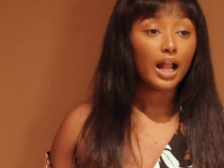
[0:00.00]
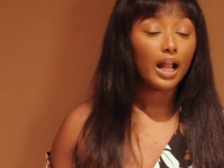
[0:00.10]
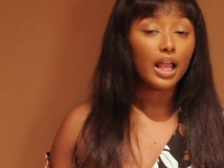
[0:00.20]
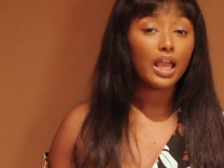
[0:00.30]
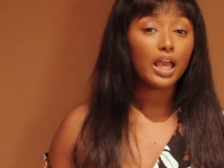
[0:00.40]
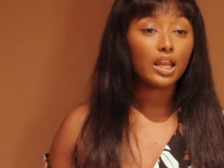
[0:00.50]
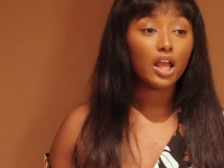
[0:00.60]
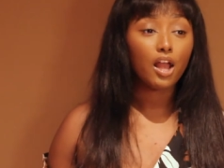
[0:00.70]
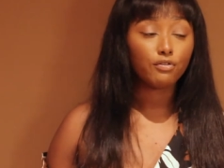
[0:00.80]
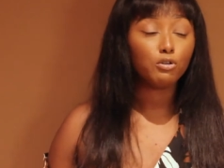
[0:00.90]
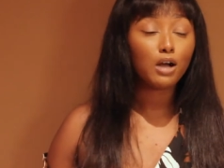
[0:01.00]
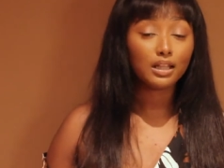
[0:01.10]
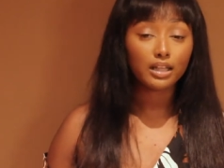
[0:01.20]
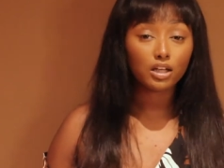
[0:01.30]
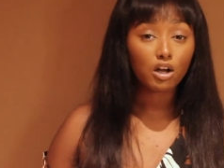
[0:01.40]
And if you
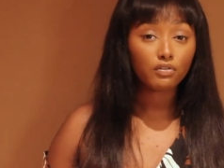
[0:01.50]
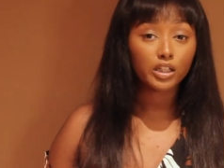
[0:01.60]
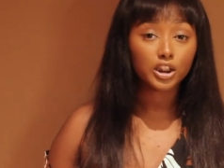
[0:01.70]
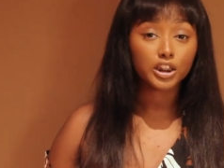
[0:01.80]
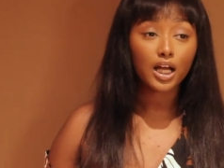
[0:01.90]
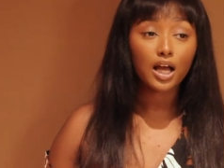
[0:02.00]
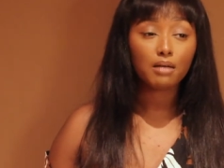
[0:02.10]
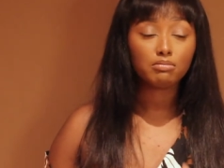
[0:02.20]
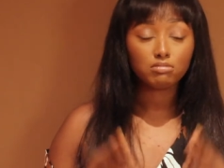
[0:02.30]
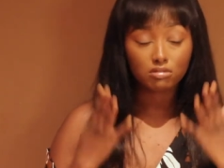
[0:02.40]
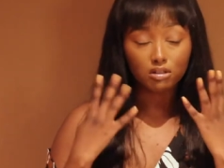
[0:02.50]
got laid off from your job,